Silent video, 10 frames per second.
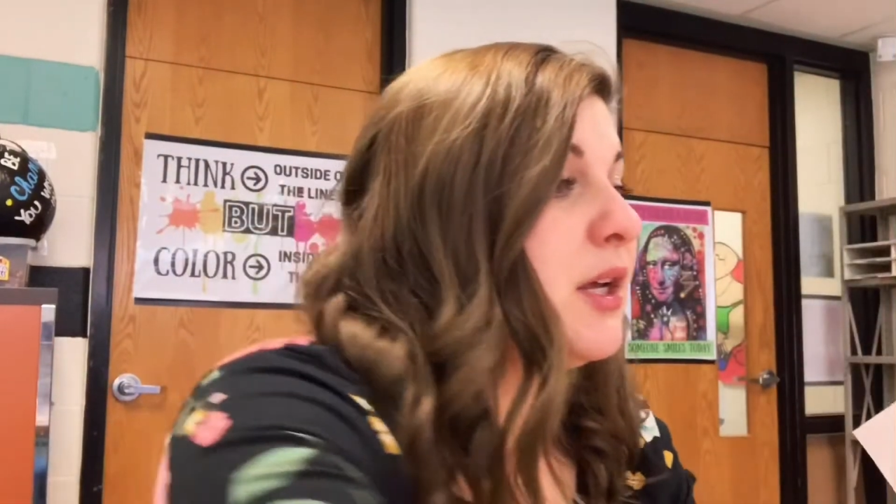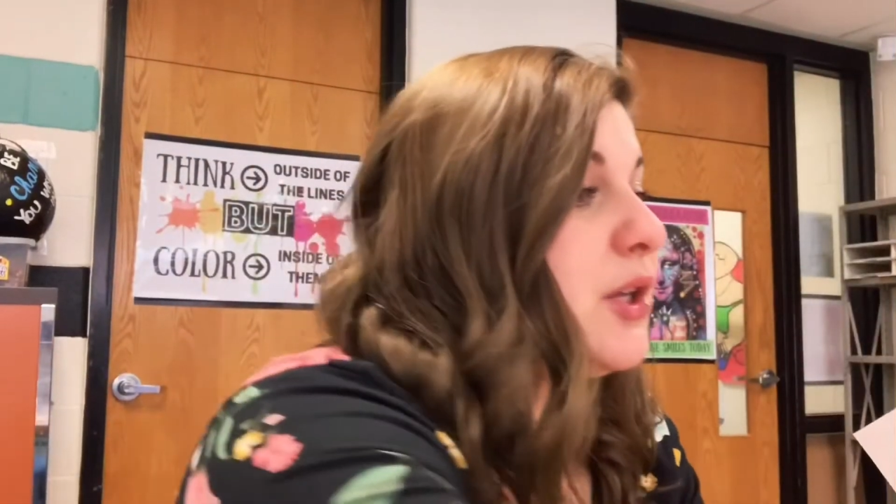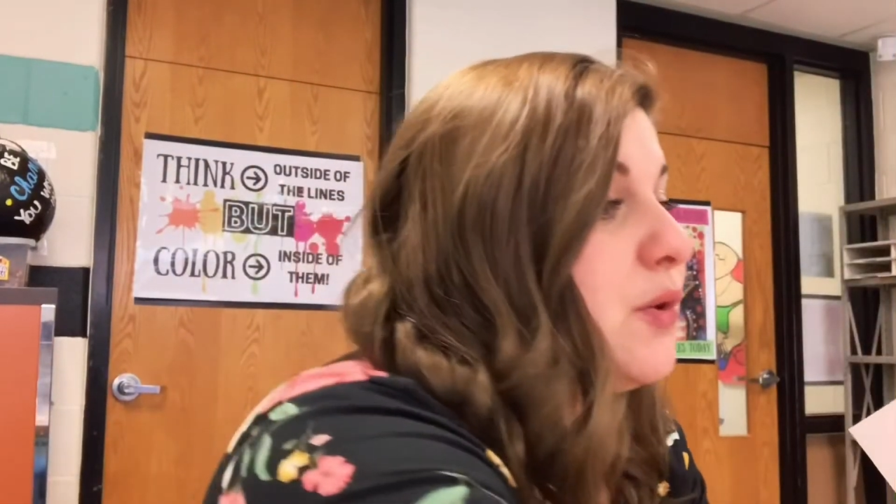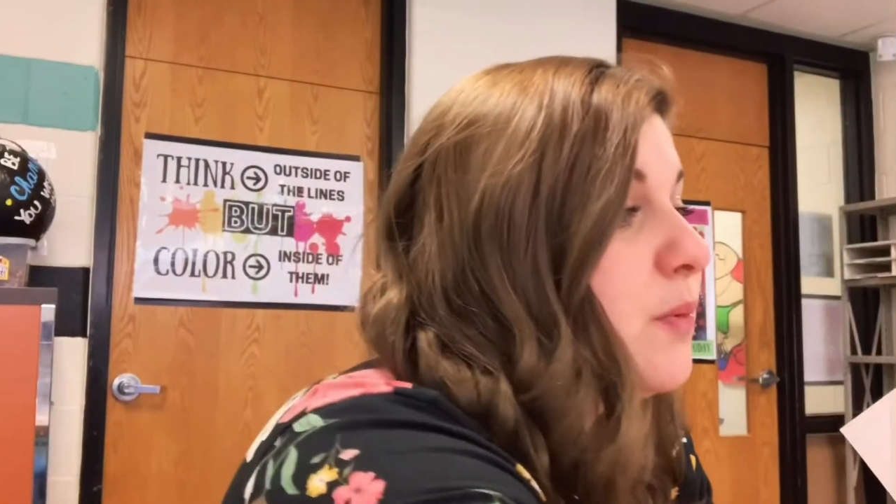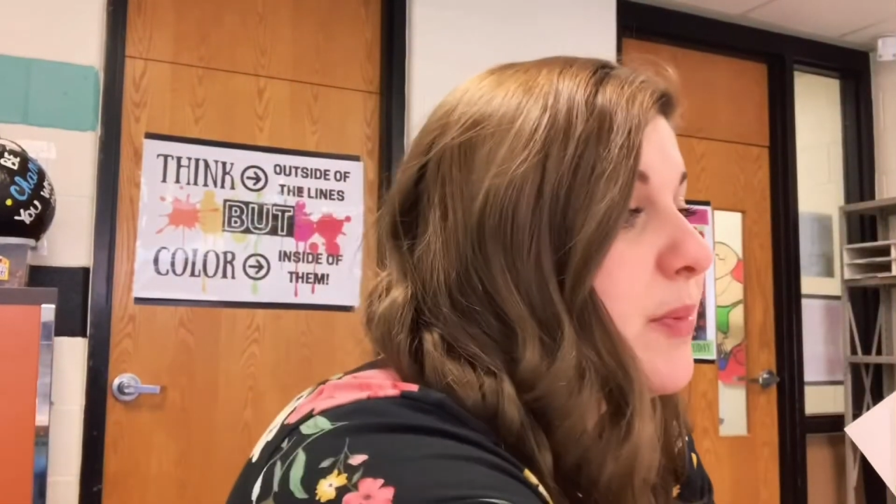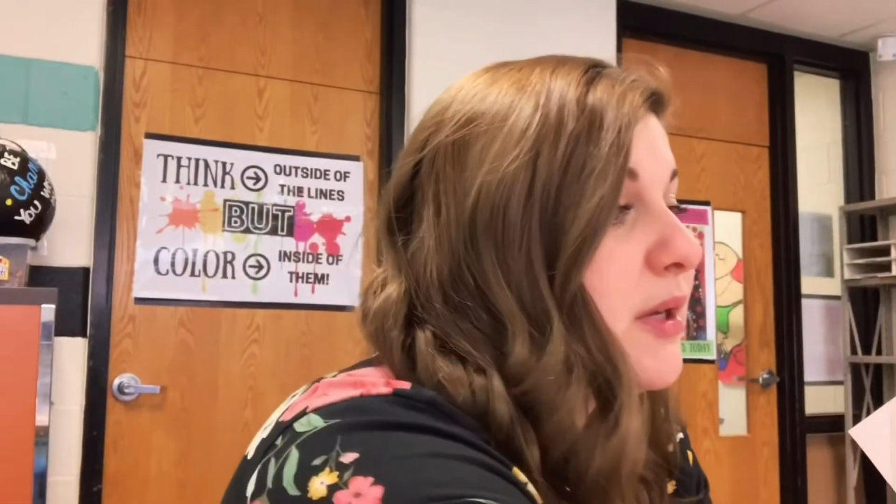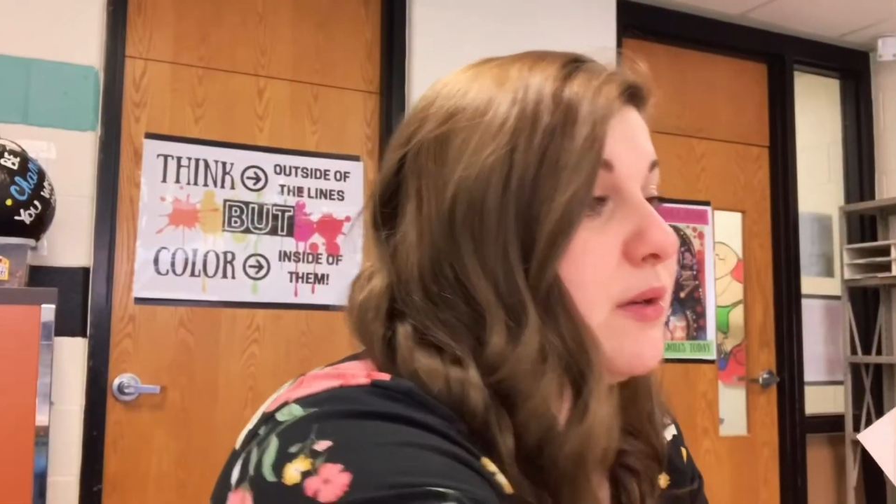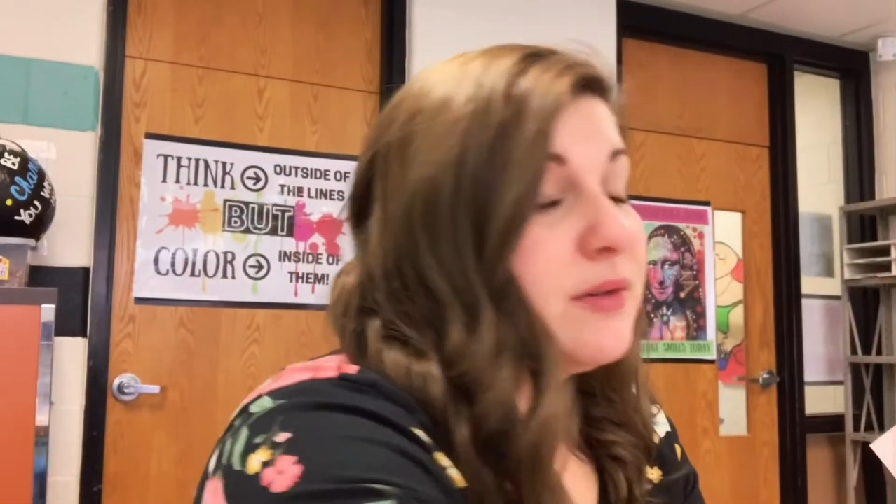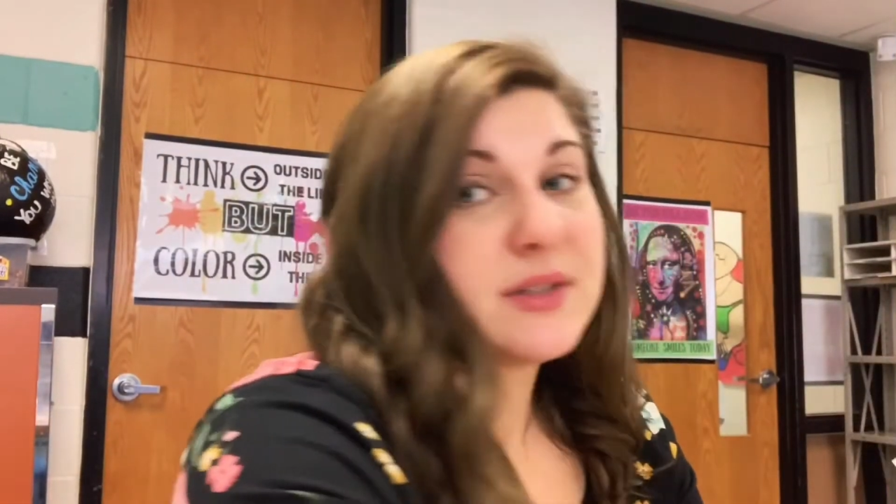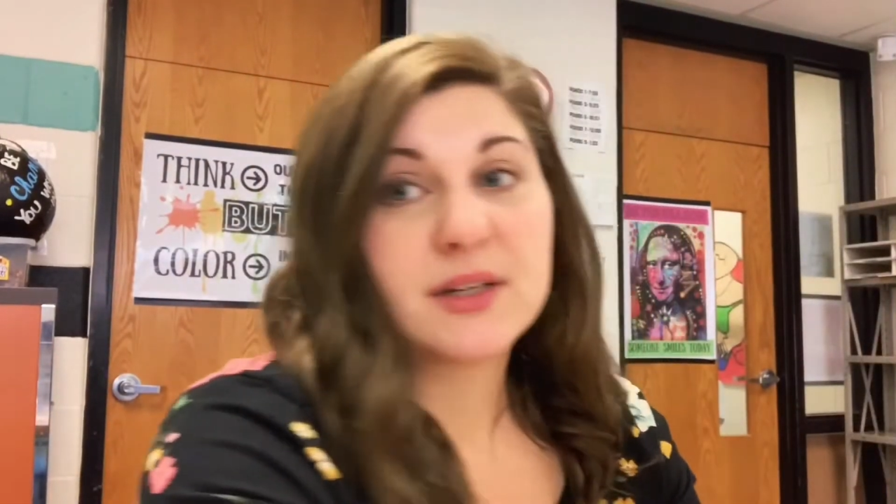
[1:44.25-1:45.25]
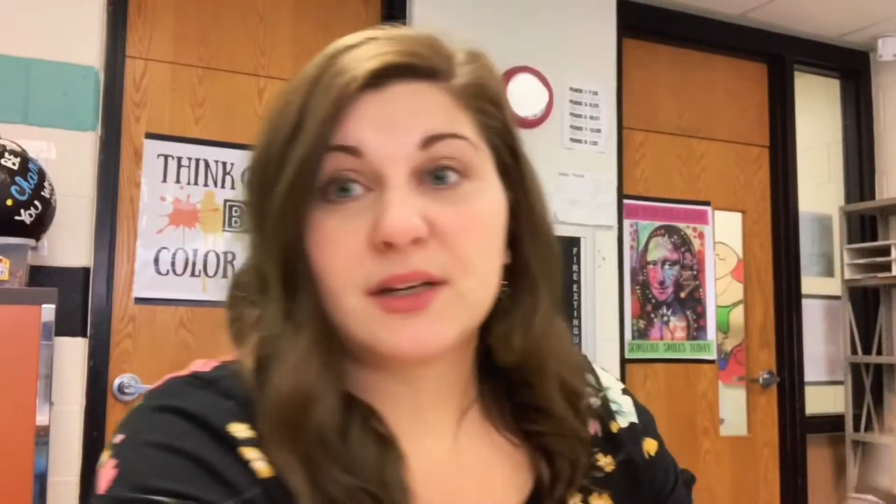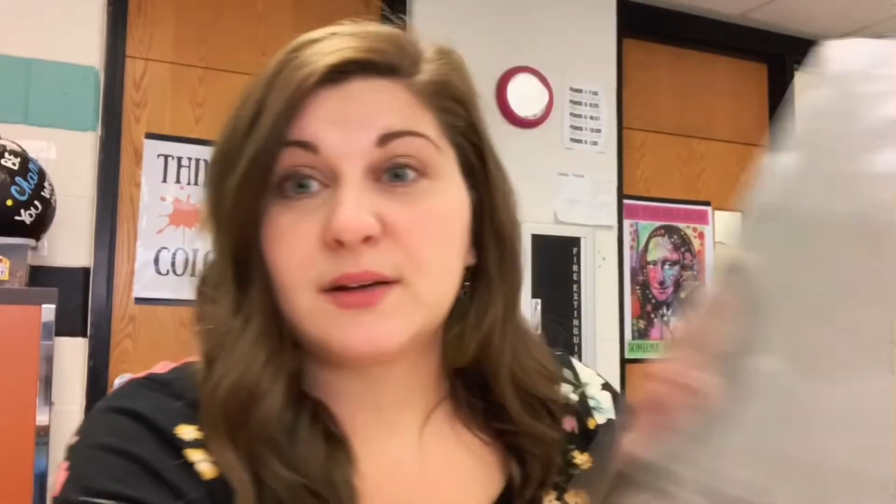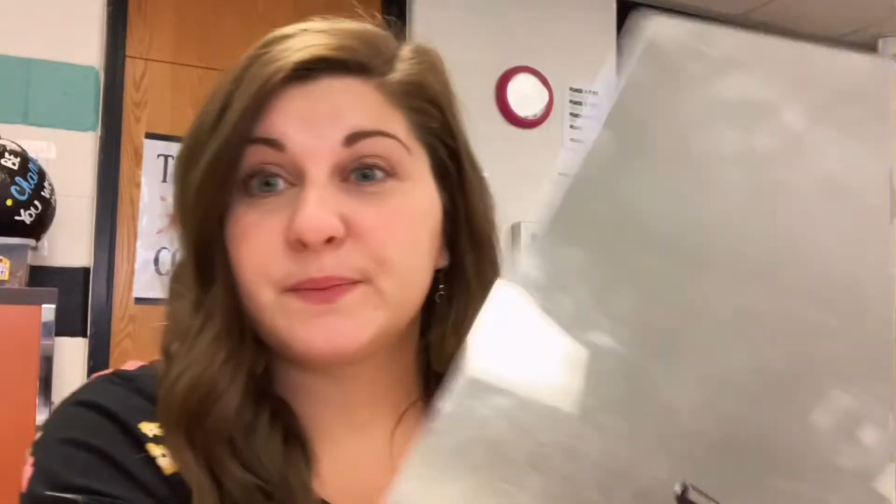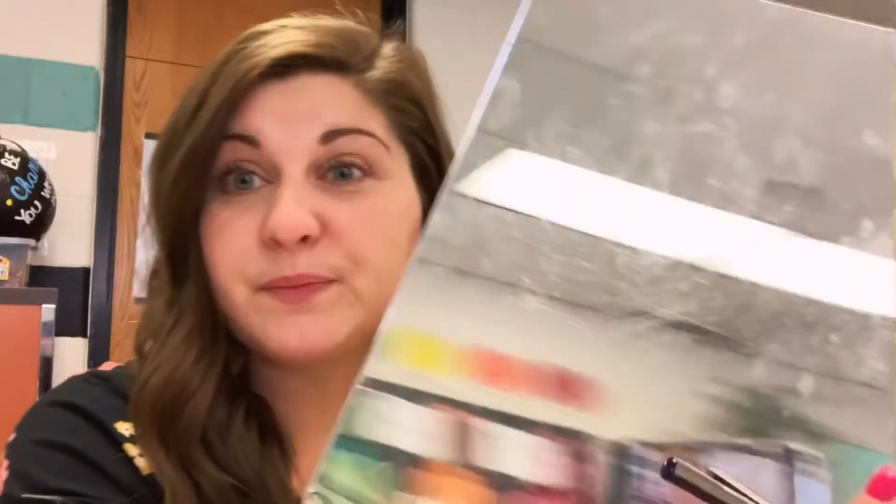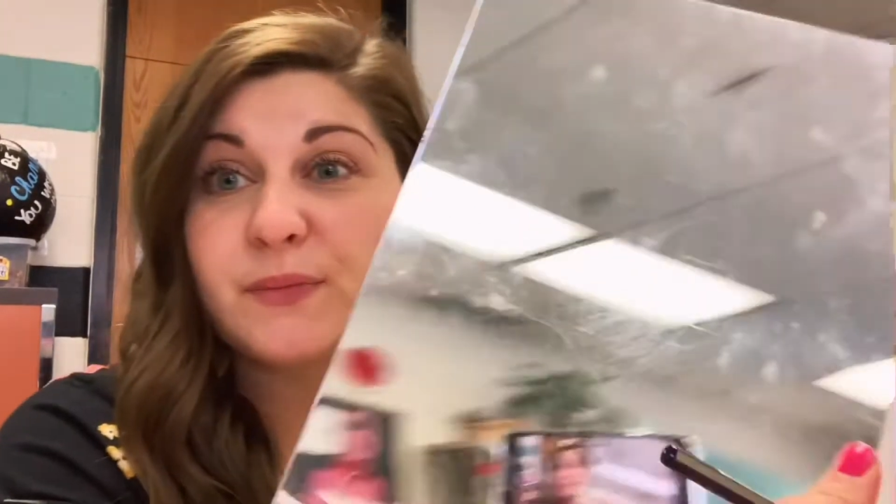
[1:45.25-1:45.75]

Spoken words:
You will be using